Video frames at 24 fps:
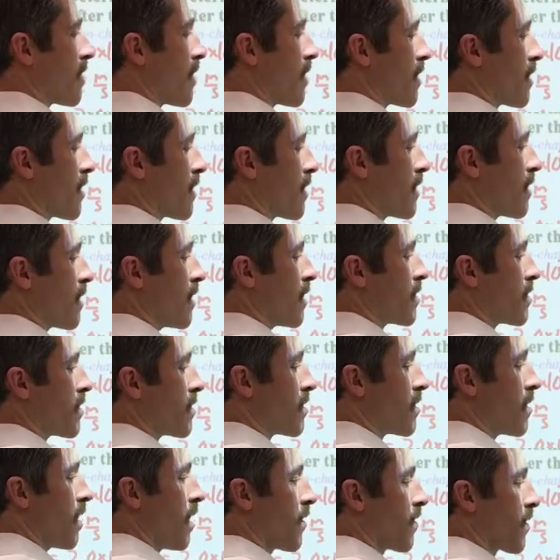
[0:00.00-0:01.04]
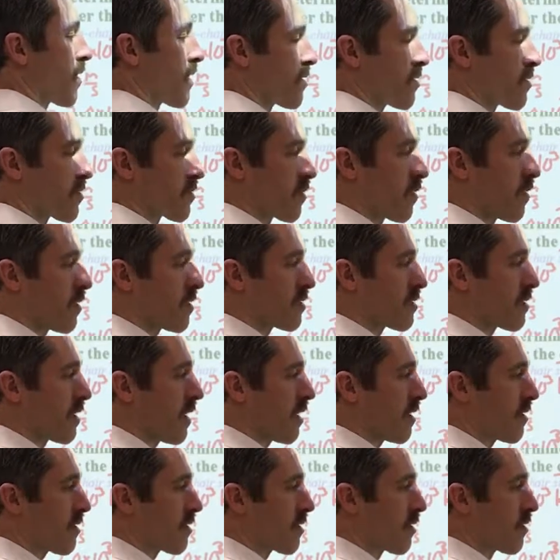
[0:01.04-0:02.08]
that this is nothing, just cross it
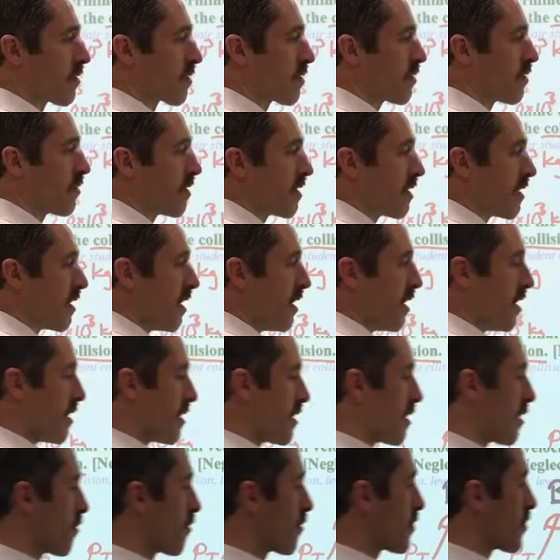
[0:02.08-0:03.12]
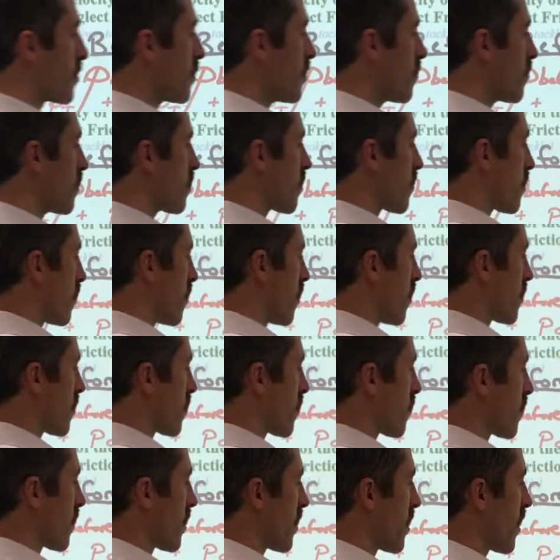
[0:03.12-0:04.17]
out and don't do it. Number two, you could
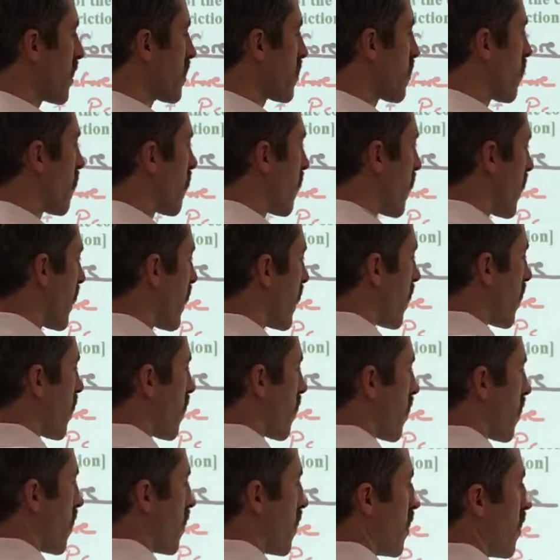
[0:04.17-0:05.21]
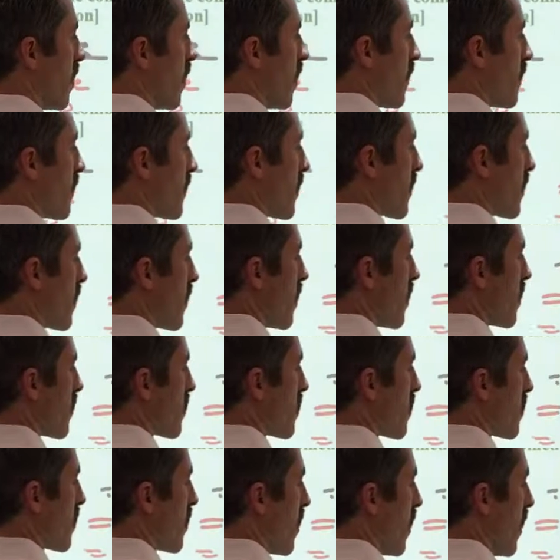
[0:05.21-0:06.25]
also realize over here that
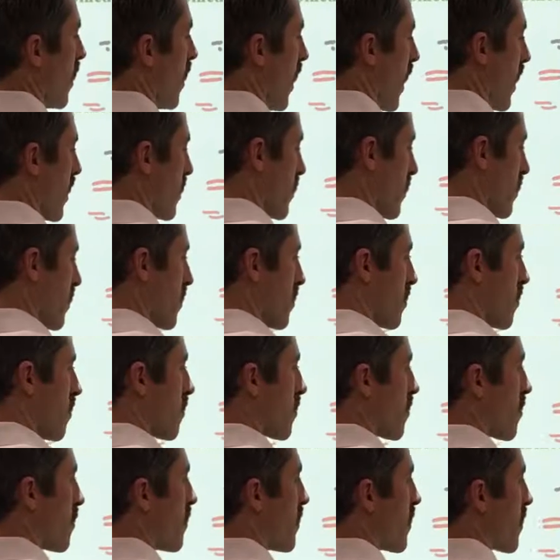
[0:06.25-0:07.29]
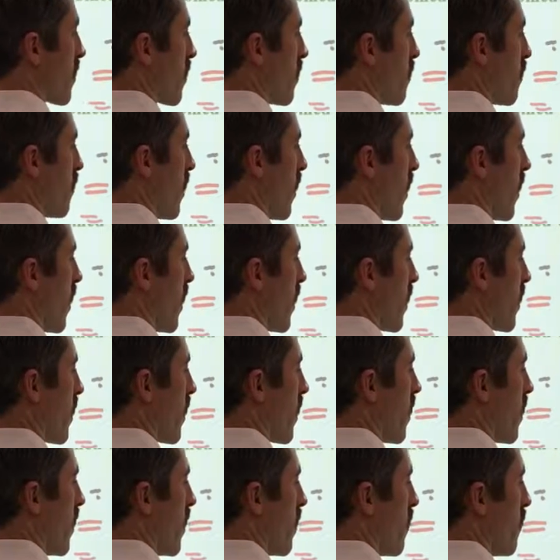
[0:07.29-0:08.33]
this actually is going to be a combined
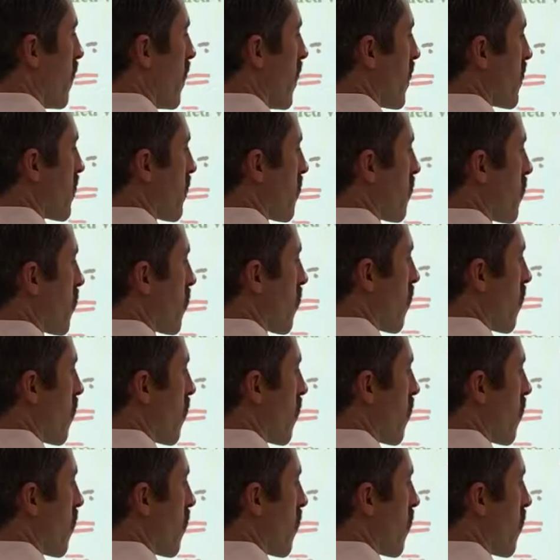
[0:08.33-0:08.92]
mass of the